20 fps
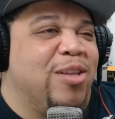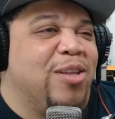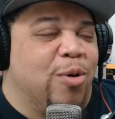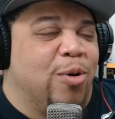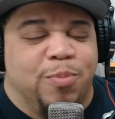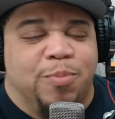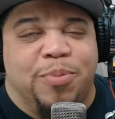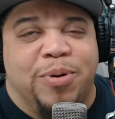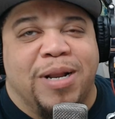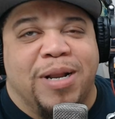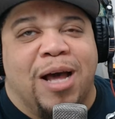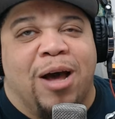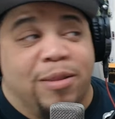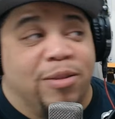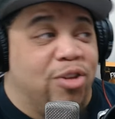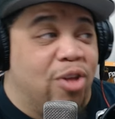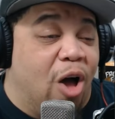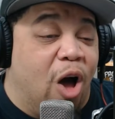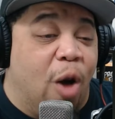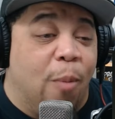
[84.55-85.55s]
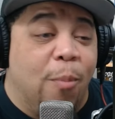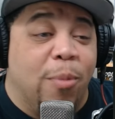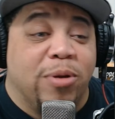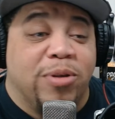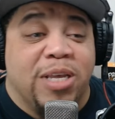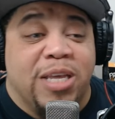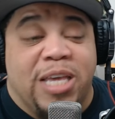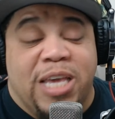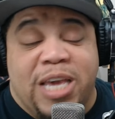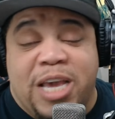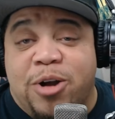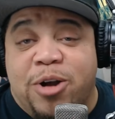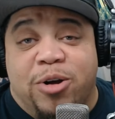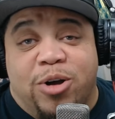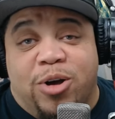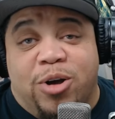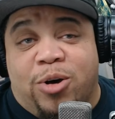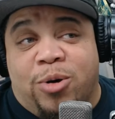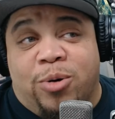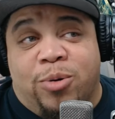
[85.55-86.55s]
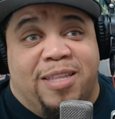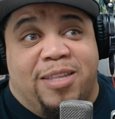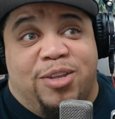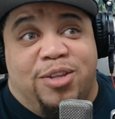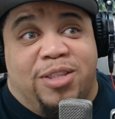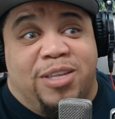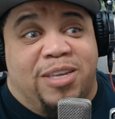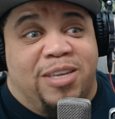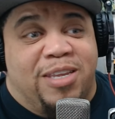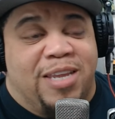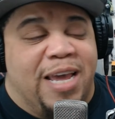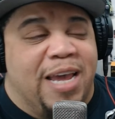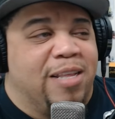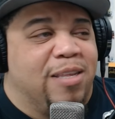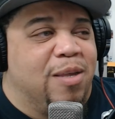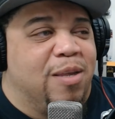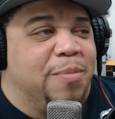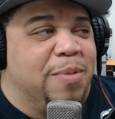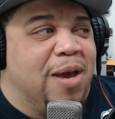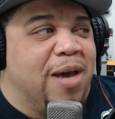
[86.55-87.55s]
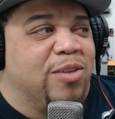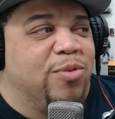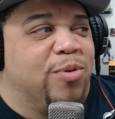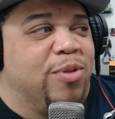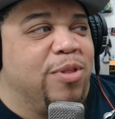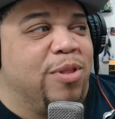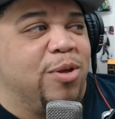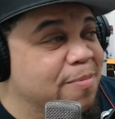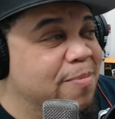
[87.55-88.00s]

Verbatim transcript: you know, was put out almost a year ago to this date, to be honest with you.